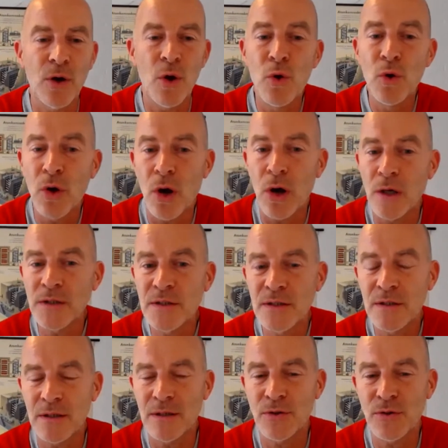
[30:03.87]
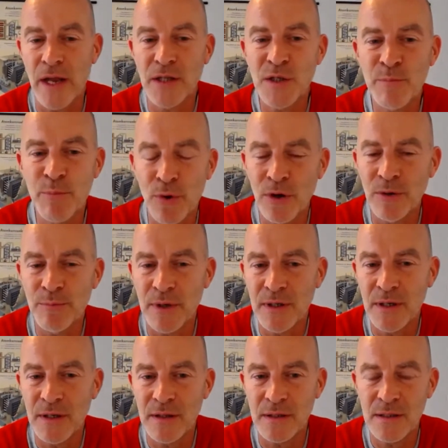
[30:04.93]
low cost transport,
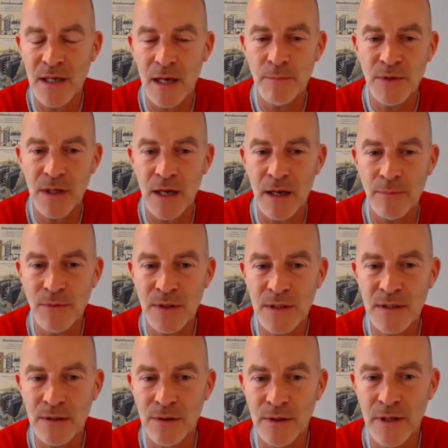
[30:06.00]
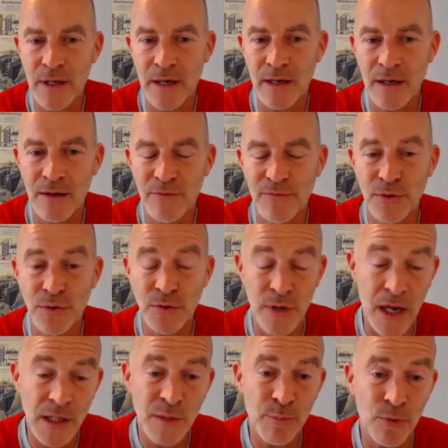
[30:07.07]
but at the same time, you still then for
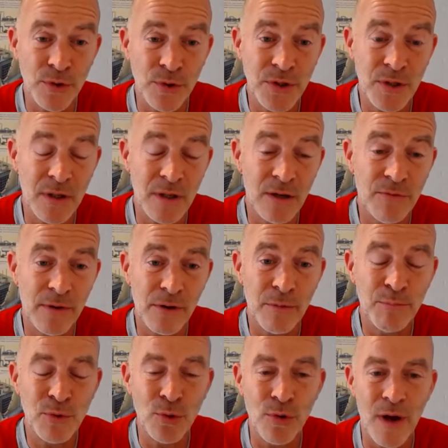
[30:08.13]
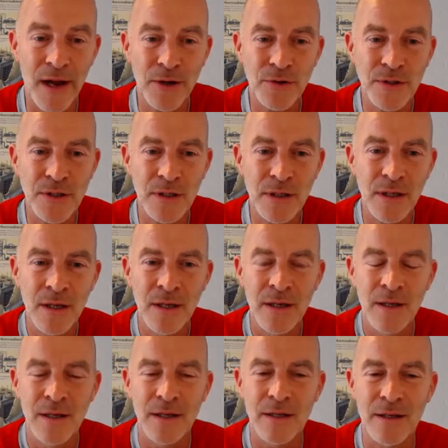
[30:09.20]
transport you need very pure hydrogen.
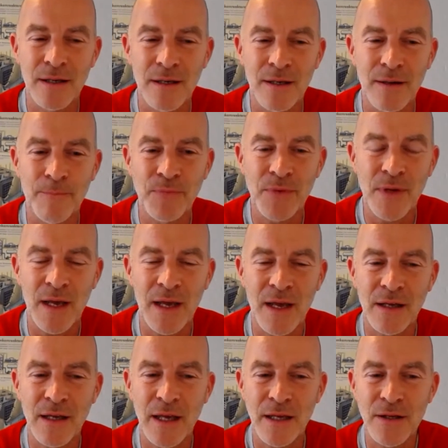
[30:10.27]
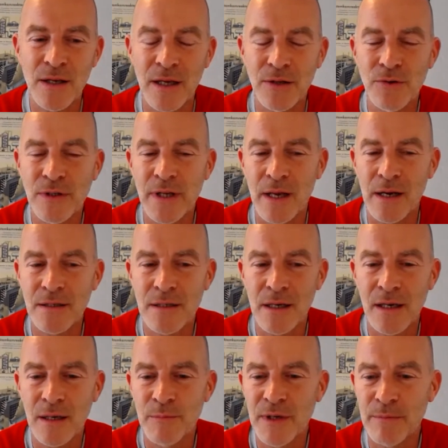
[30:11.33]
Can you tell us a
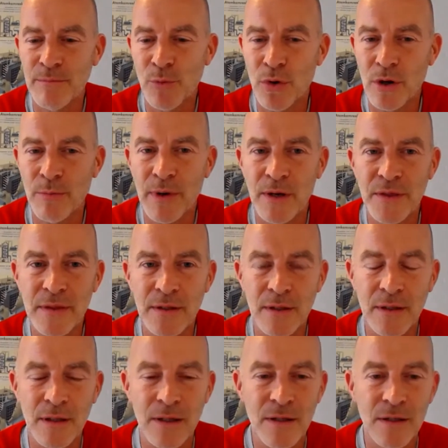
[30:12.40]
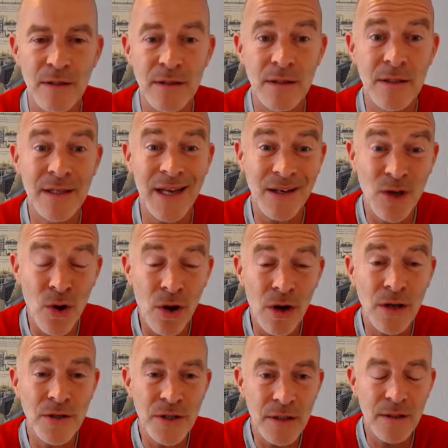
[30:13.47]
little bit more about the
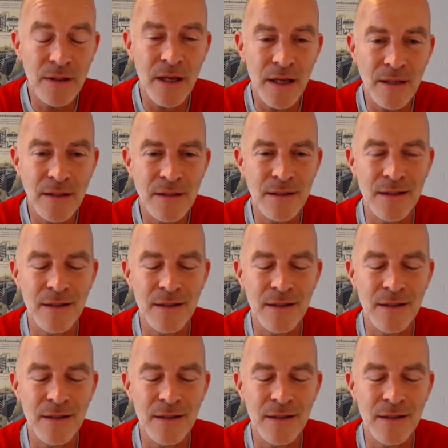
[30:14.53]
technology that